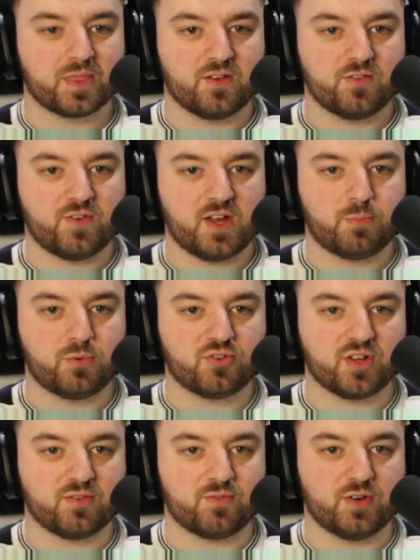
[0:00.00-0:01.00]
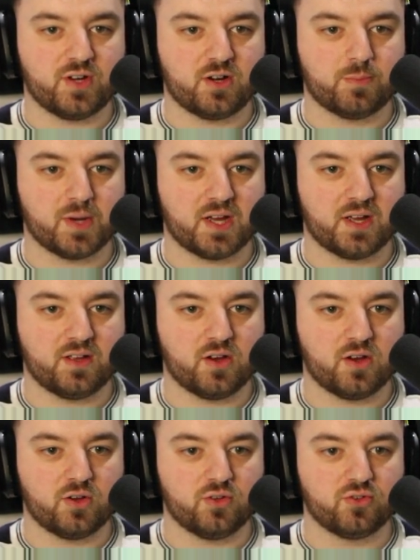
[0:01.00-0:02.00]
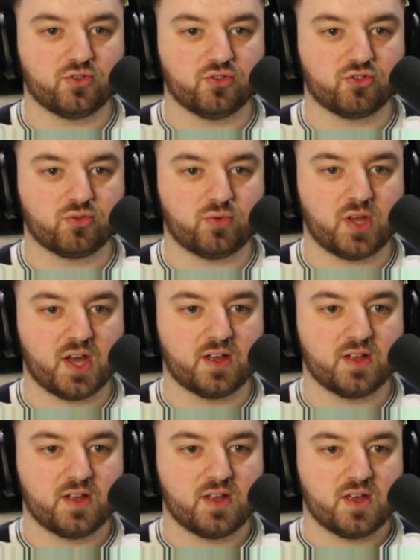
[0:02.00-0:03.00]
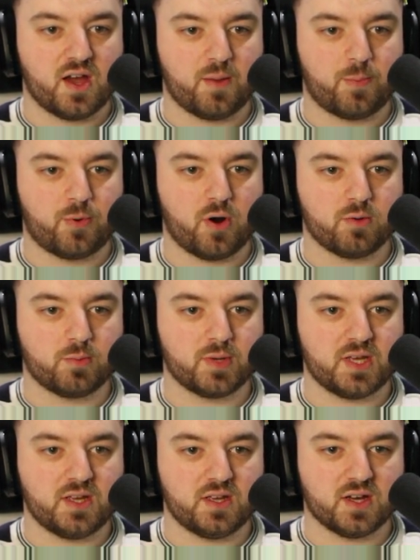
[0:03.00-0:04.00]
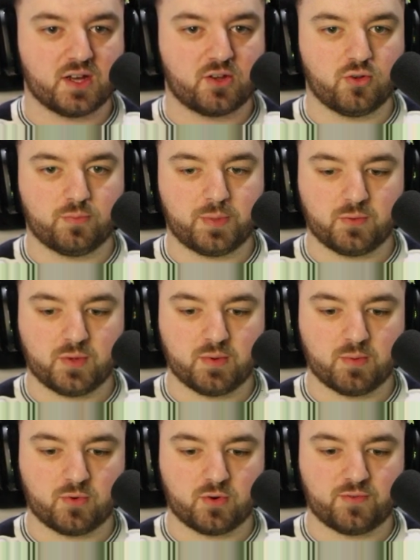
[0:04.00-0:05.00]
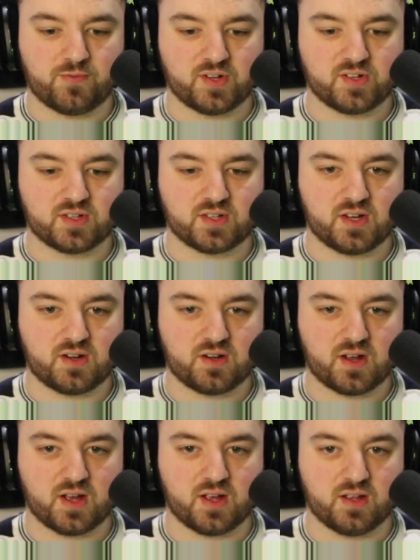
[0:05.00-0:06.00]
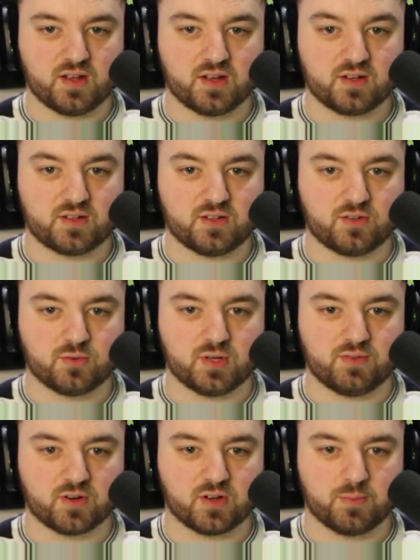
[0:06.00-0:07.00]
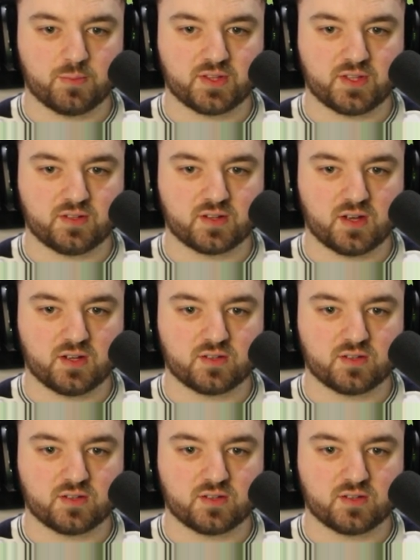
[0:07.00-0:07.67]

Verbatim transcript: Five percent for nearby houses. So yeah, I probably I could have been a wee bit more efficient here. I actually totally forgot about these guys.